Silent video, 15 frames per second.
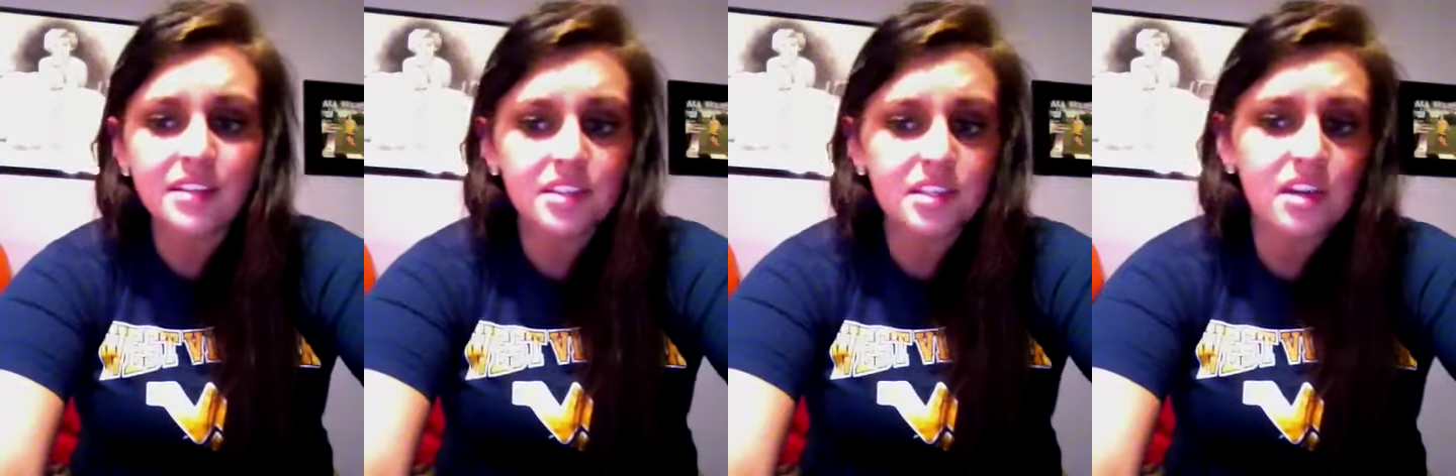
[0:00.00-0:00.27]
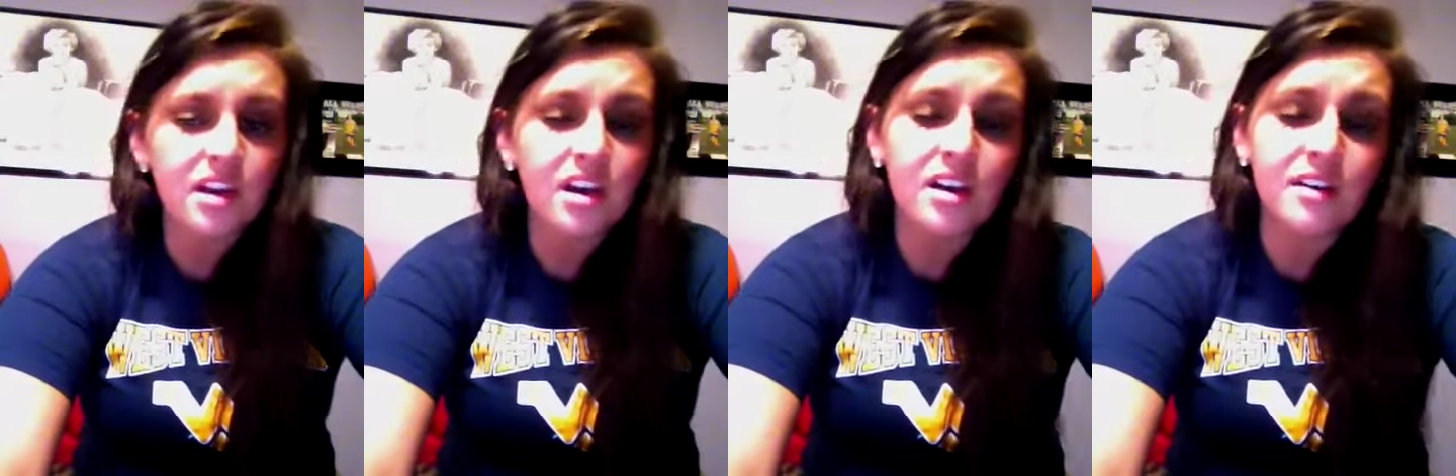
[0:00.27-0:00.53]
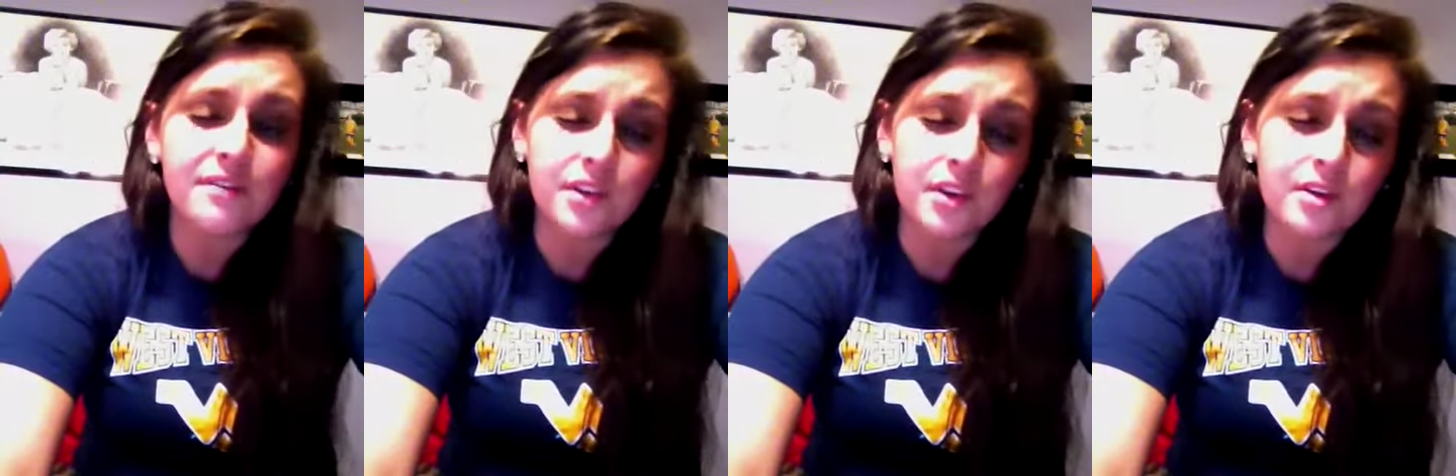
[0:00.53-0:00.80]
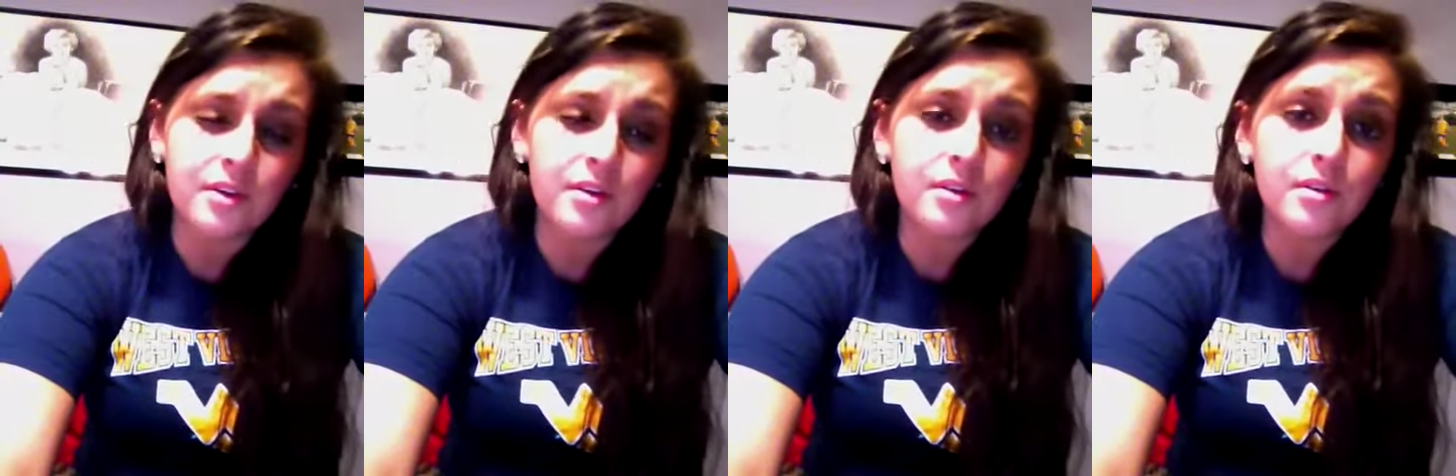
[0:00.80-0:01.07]
of
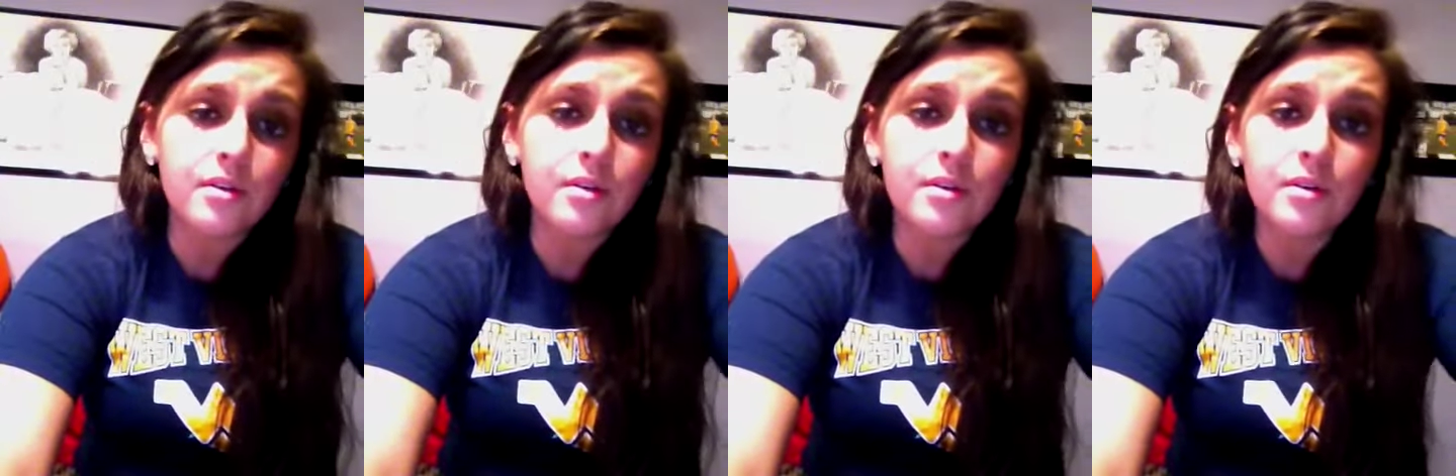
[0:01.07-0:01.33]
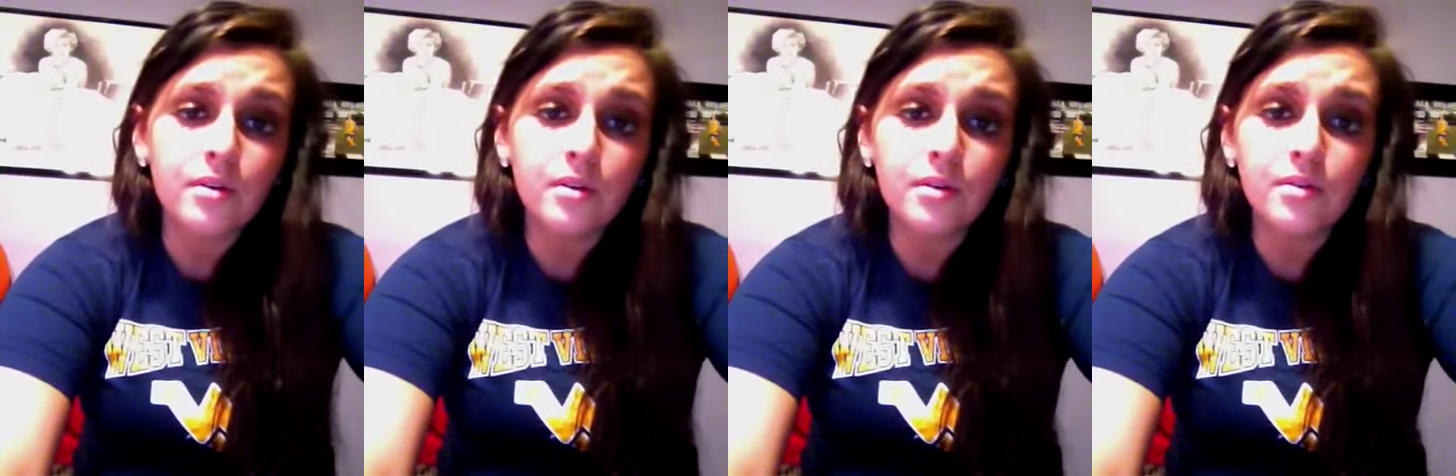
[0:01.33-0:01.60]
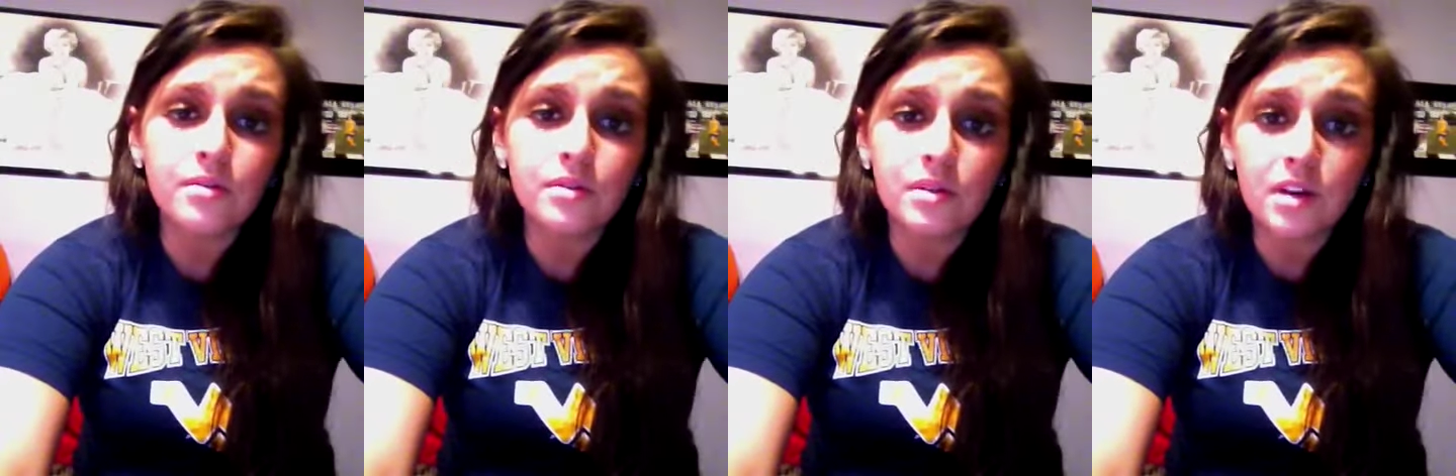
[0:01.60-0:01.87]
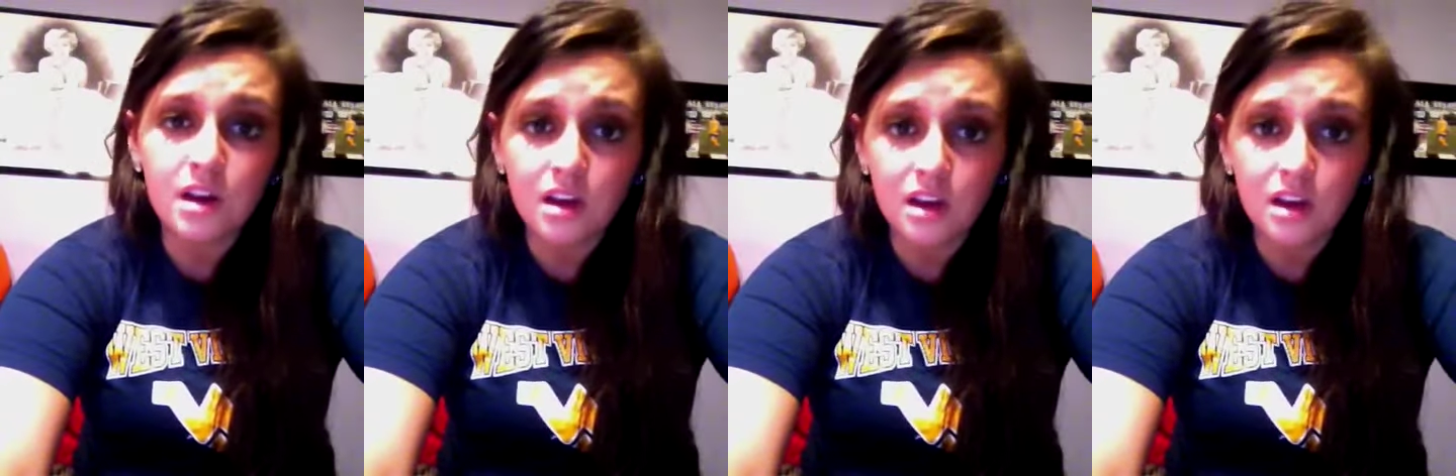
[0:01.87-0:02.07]
you?